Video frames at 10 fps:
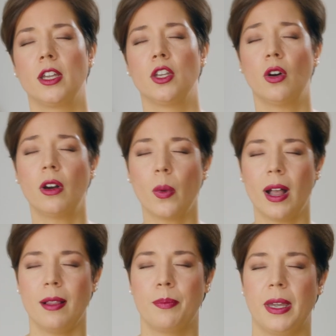your
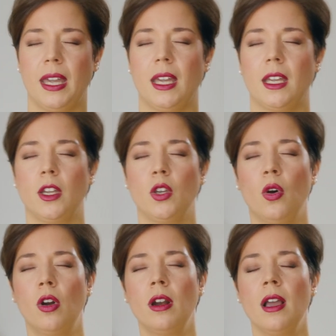well-being,
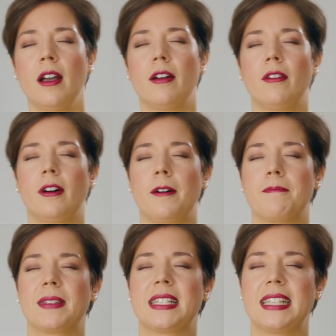your
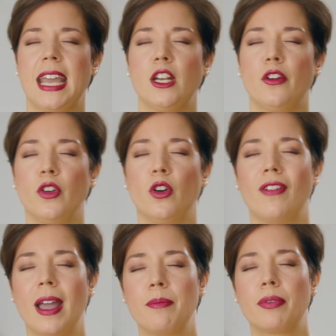state of your
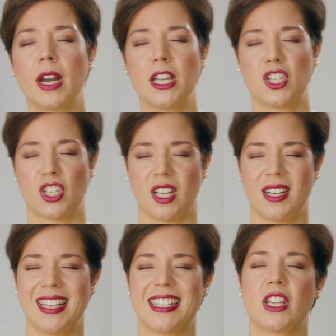
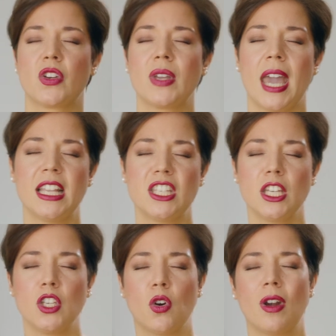vibration is
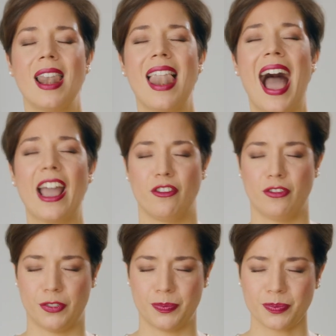creating your
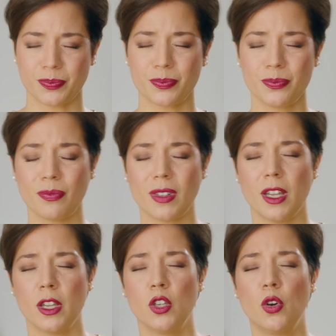life.
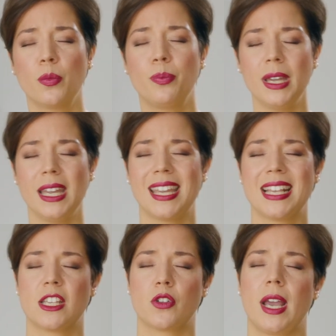Your being
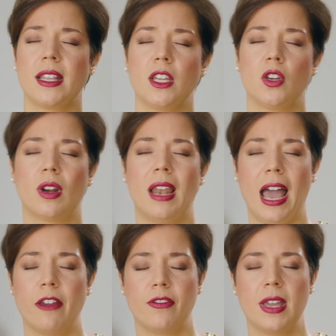is creating your
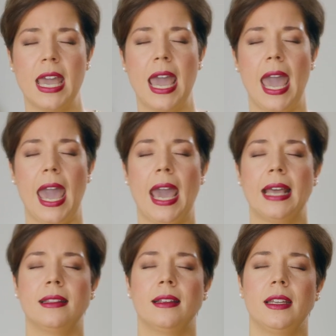life.
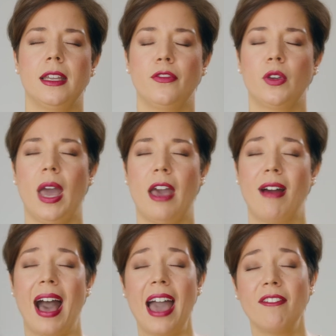And if you have
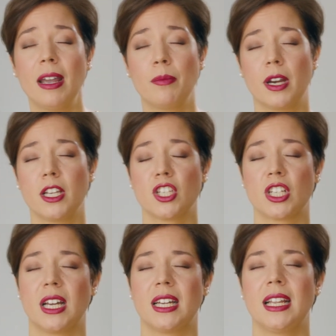high
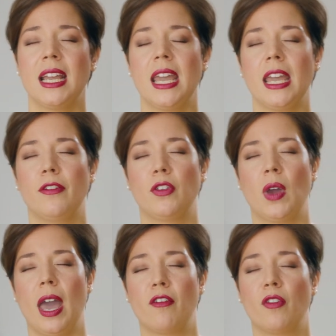vibration, if you
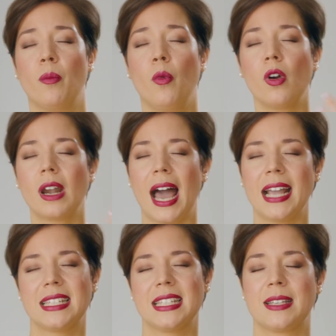have more
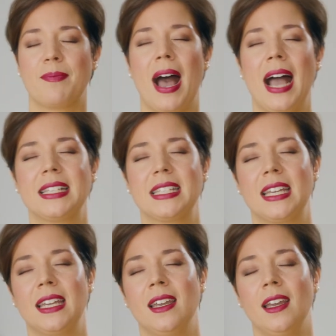light in the
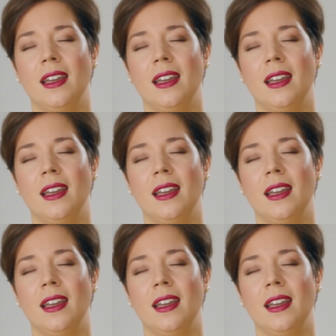body,